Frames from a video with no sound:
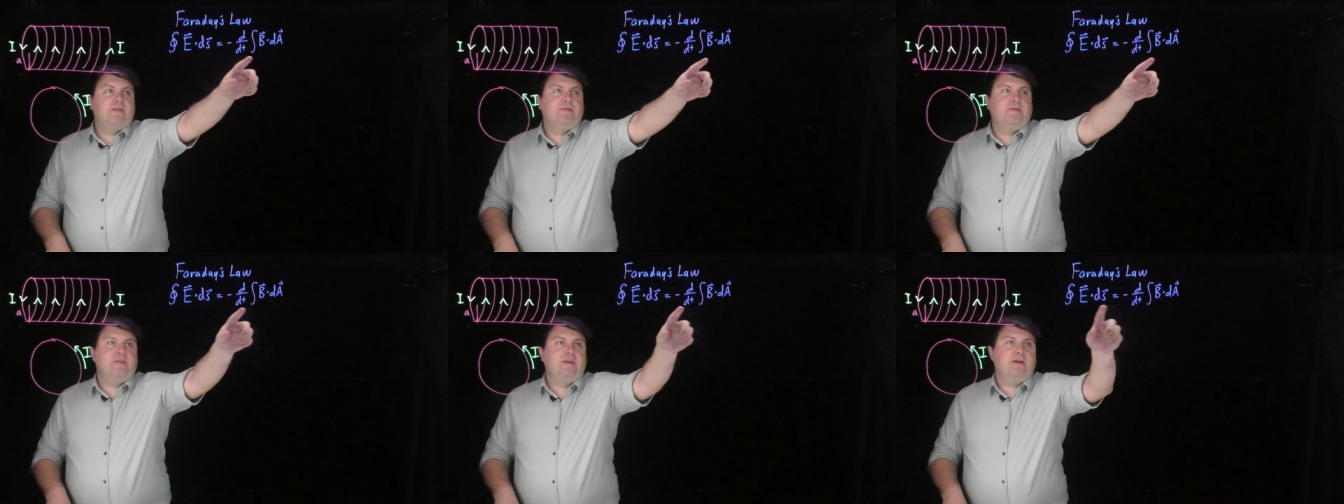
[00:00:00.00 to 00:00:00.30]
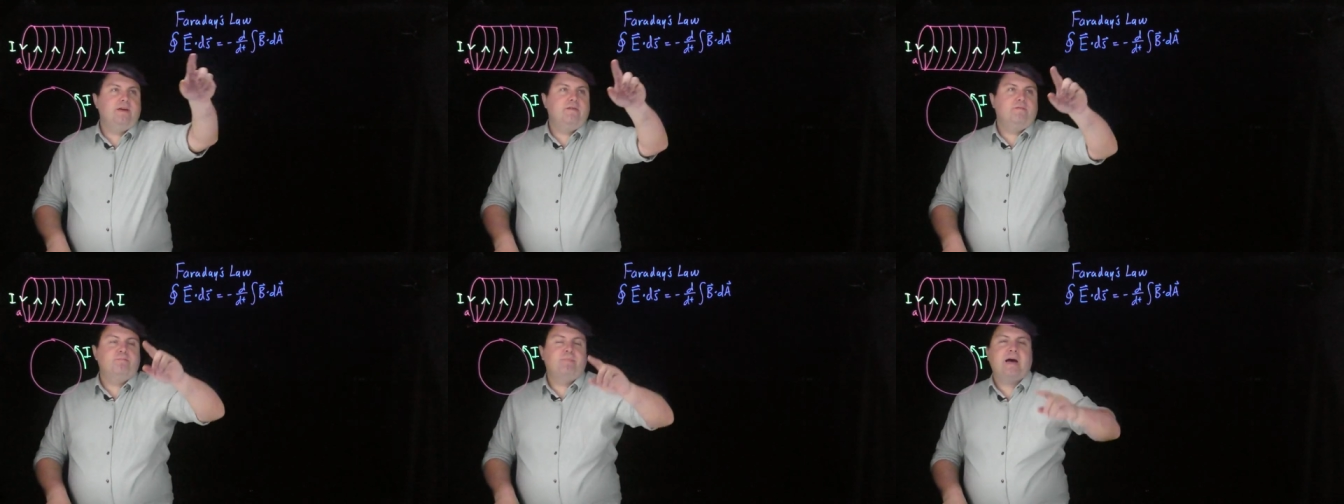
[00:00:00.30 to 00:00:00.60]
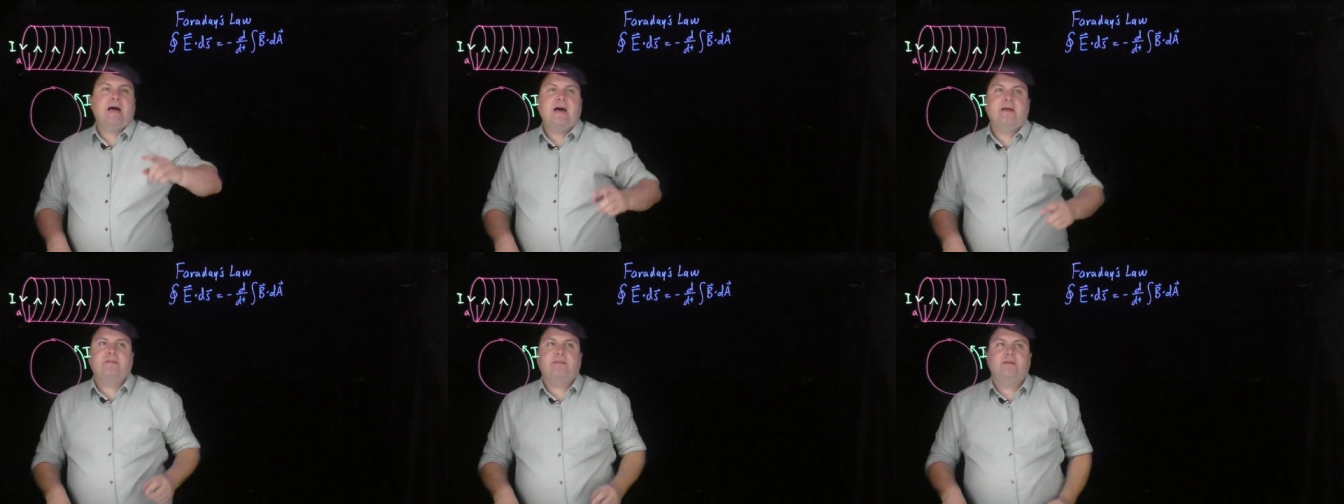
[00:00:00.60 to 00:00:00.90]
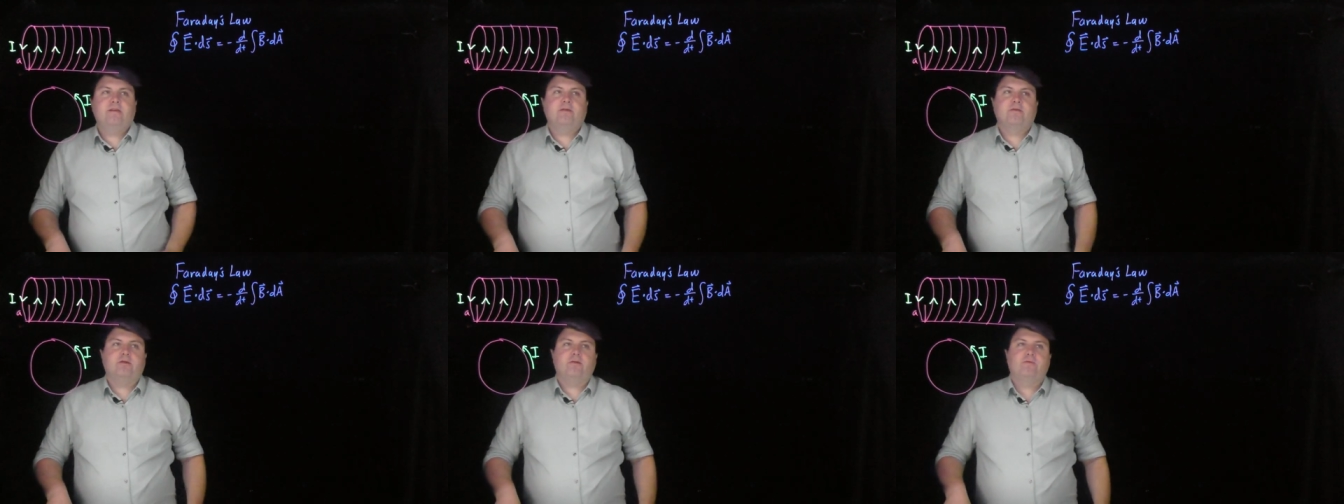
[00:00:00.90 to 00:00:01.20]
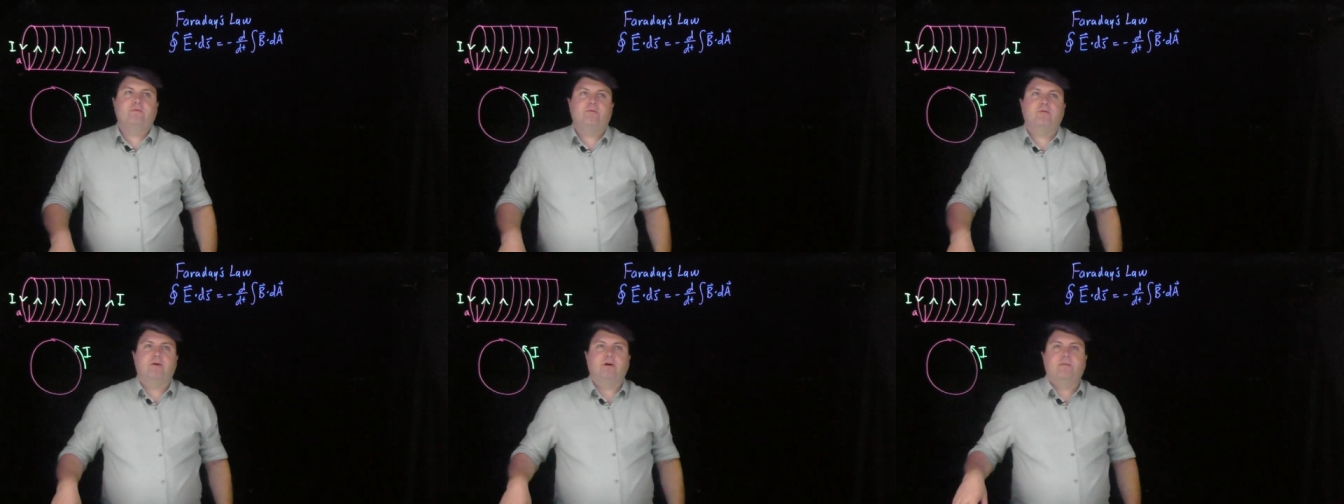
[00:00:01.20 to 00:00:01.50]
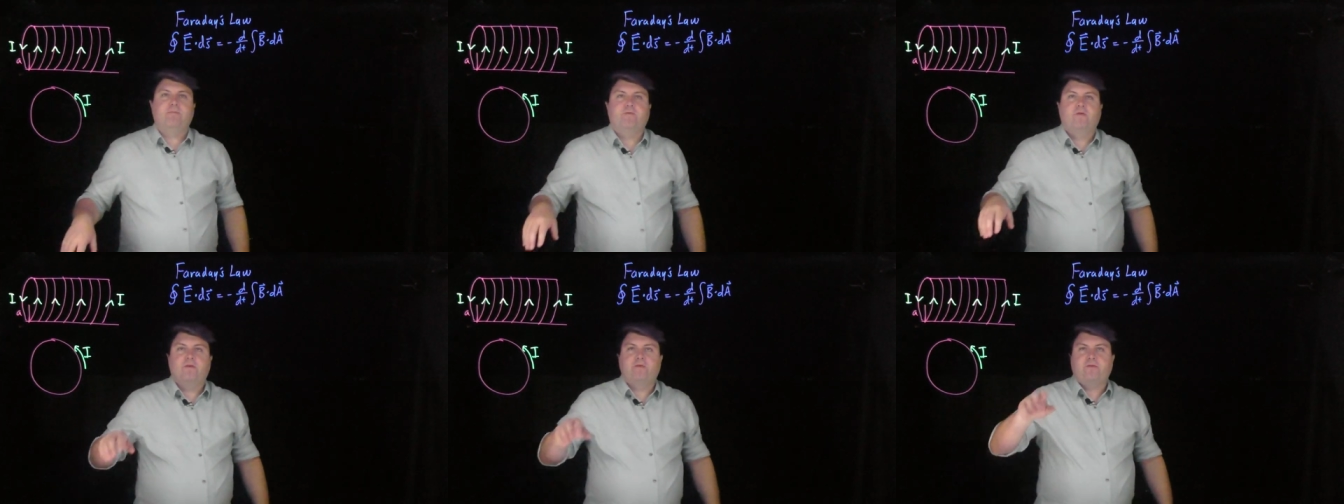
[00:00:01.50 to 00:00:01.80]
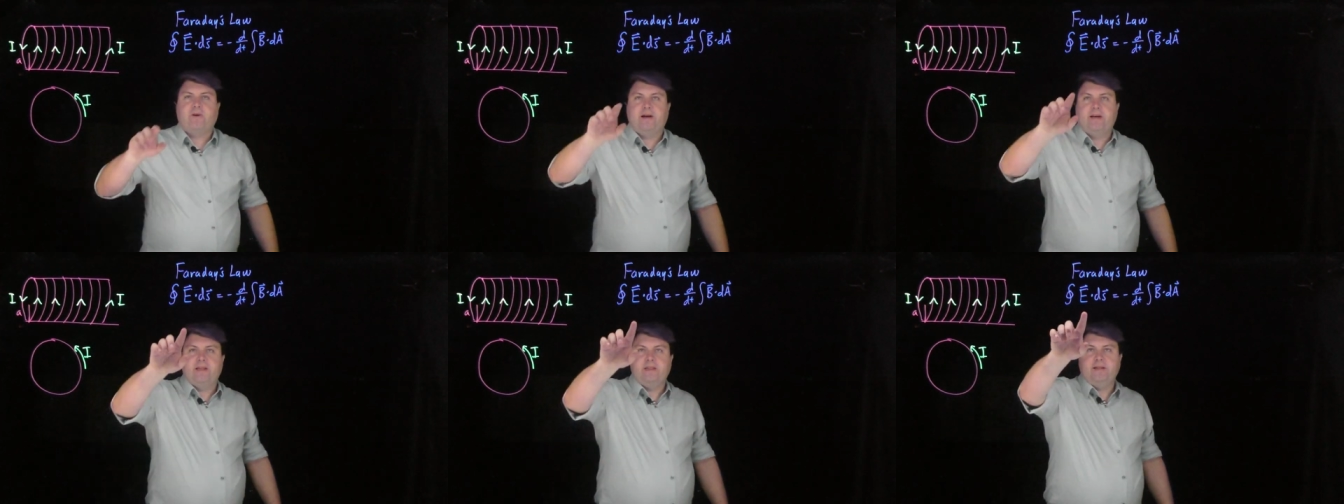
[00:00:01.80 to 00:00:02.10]
the path integral form, for
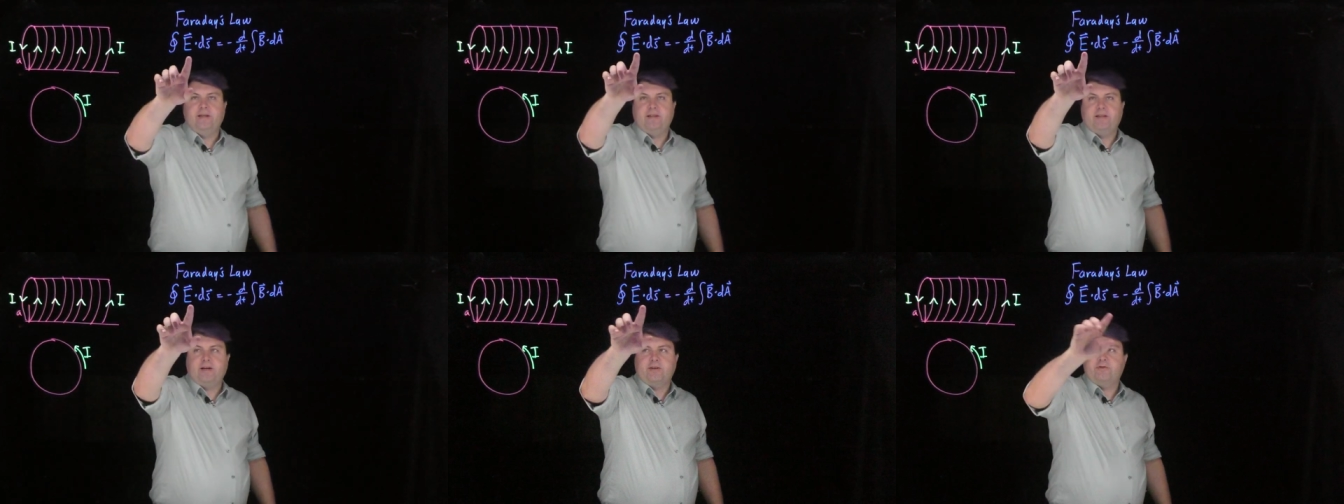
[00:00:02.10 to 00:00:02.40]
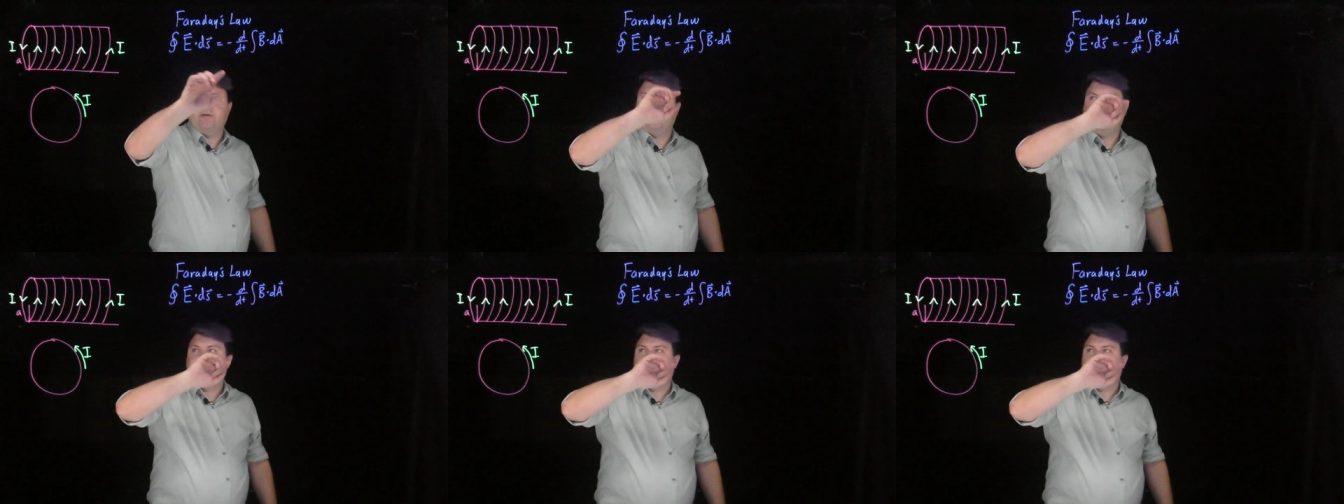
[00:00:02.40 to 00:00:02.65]
finding the electric